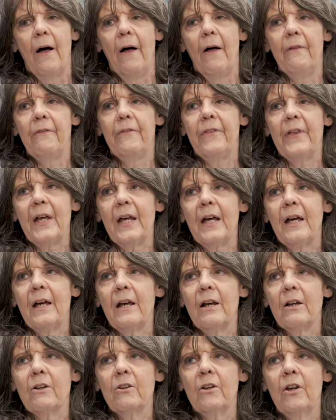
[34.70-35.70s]

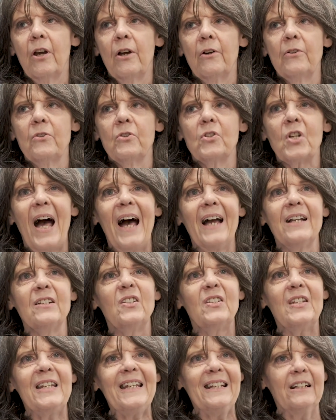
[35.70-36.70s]
their current
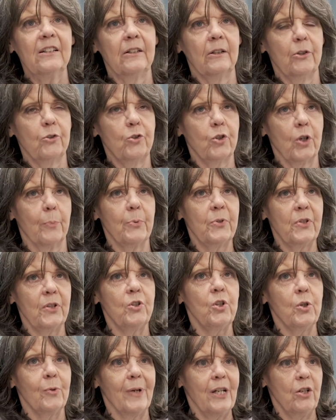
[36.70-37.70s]
ideal job
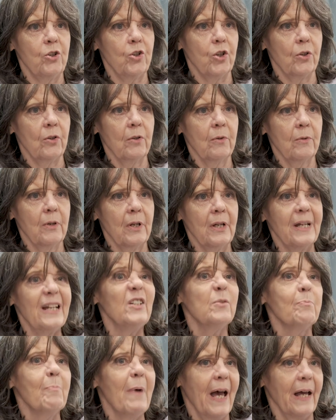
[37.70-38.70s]
situation
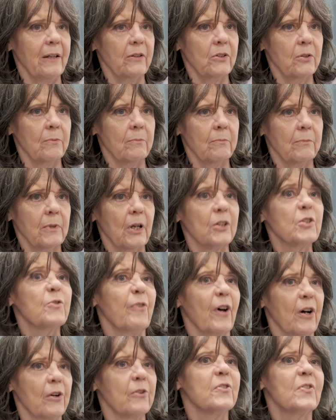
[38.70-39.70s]
is met as
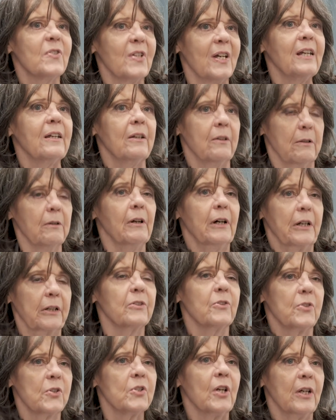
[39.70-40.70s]
far as they are
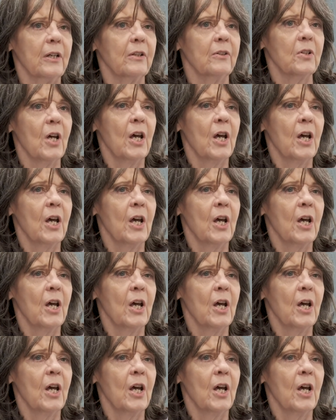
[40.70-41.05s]
concerned.